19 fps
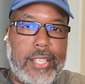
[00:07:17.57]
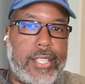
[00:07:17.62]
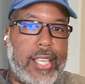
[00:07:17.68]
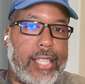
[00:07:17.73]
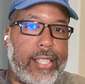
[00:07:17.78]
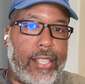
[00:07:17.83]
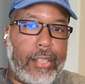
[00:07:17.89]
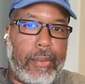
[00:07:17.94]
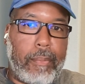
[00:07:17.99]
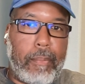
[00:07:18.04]

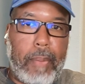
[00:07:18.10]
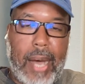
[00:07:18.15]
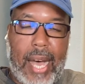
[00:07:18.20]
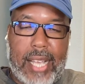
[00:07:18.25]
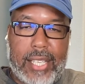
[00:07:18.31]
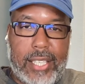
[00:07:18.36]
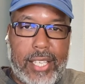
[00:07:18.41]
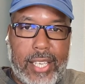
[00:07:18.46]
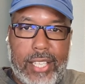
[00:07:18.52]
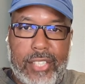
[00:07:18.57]
He's at the
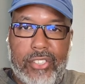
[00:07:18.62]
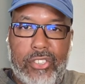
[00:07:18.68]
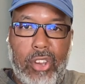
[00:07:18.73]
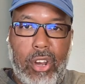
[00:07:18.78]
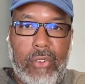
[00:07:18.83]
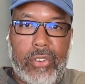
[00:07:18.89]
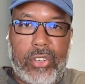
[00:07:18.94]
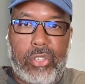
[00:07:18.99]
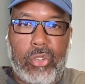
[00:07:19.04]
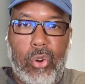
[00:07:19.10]
Boston
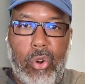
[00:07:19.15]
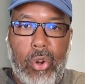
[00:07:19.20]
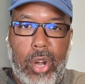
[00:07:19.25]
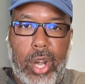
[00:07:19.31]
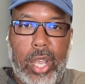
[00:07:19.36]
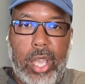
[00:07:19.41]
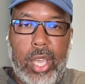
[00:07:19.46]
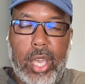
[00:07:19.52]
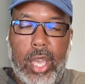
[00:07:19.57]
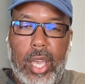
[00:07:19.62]

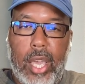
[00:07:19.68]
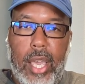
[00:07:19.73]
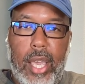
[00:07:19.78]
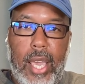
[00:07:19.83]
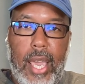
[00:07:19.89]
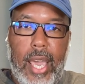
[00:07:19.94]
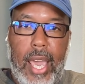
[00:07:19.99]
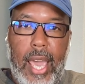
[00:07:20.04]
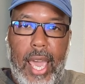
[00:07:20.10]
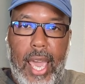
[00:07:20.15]
Conservatory,
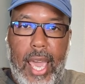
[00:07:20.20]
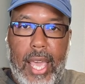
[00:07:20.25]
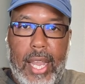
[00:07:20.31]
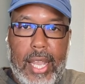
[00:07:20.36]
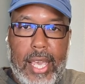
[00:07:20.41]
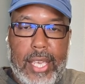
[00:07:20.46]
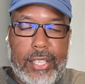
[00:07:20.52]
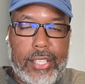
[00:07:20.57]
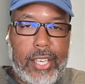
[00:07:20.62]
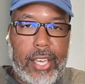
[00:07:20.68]

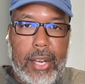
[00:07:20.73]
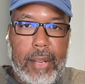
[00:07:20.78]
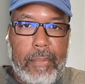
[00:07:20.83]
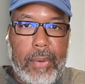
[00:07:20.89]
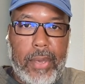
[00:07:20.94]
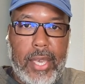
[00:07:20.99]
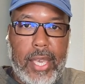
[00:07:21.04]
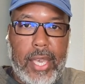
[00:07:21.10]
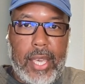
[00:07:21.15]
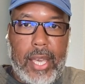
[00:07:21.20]
and he's going
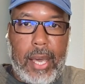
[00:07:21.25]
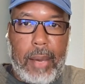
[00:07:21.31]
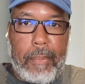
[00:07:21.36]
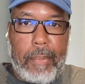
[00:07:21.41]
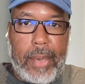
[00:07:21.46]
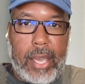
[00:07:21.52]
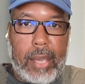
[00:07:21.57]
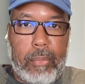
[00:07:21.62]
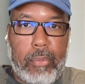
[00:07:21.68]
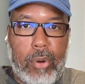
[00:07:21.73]
to be a
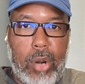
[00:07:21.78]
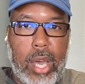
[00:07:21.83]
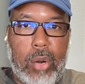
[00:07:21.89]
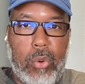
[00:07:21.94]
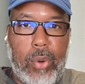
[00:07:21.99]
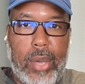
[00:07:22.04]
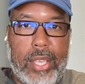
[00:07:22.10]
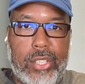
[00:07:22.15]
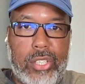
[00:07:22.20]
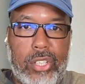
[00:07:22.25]
big
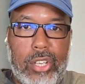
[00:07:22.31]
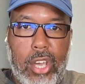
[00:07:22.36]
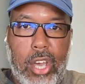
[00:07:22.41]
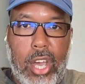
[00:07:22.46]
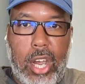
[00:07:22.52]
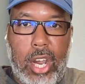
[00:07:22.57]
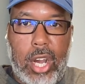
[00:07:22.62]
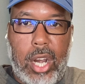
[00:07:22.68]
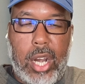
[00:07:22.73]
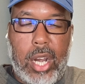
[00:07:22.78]
Broadway
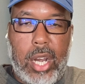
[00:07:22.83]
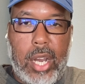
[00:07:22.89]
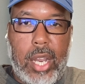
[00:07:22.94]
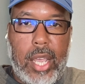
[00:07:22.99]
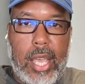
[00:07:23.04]
star.